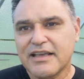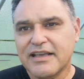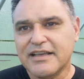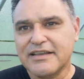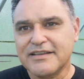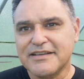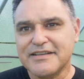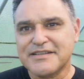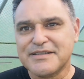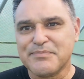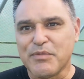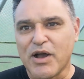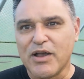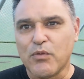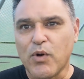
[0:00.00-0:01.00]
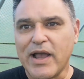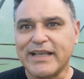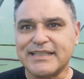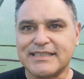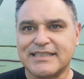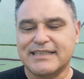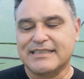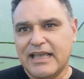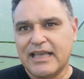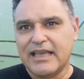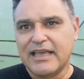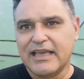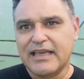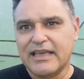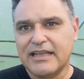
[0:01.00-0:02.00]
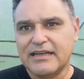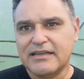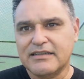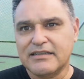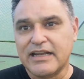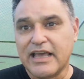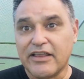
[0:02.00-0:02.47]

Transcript: is my weight, and